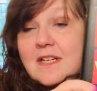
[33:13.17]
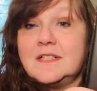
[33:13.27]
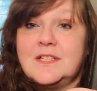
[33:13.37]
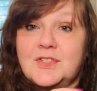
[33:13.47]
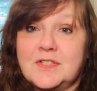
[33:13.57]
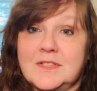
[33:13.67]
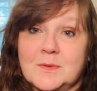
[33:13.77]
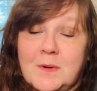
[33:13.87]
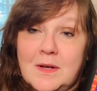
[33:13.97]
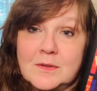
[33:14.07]
edition
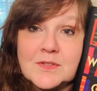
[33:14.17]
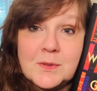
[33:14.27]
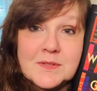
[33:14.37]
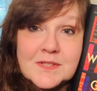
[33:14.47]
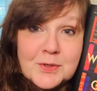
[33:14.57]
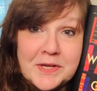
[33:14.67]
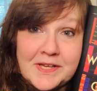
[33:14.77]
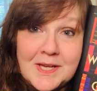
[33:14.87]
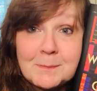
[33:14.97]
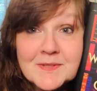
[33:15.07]
as well, so it's a
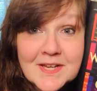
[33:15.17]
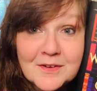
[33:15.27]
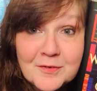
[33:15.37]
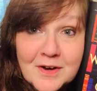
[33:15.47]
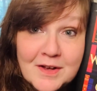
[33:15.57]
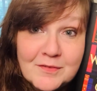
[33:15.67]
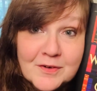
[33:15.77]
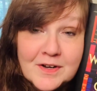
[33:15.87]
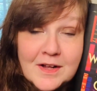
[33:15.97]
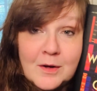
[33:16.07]
keepsake
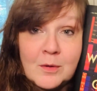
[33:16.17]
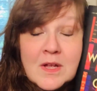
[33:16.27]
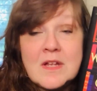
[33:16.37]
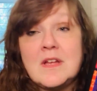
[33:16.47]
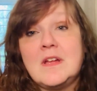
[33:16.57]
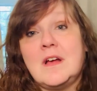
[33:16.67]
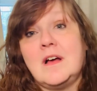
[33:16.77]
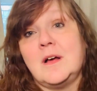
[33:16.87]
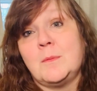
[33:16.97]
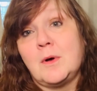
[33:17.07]
forever now
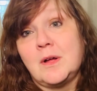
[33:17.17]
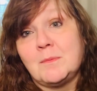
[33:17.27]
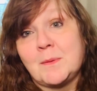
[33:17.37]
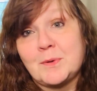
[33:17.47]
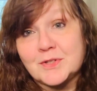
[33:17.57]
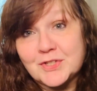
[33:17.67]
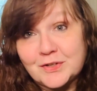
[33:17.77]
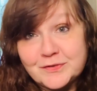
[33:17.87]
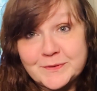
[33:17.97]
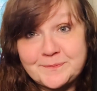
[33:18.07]
on my bookshelf.